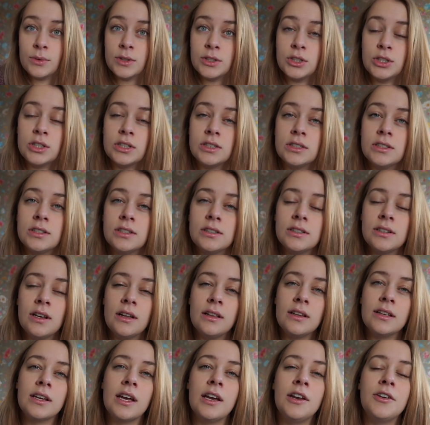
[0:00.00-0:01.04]
which is a
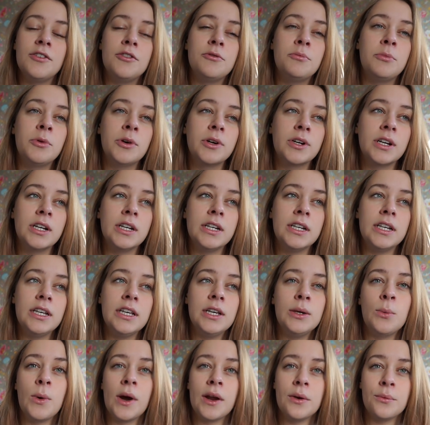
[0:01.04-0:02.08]
solid kind of
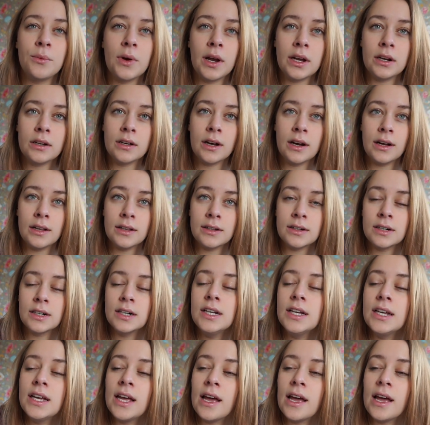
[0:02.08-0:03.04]
burgundy wine red color,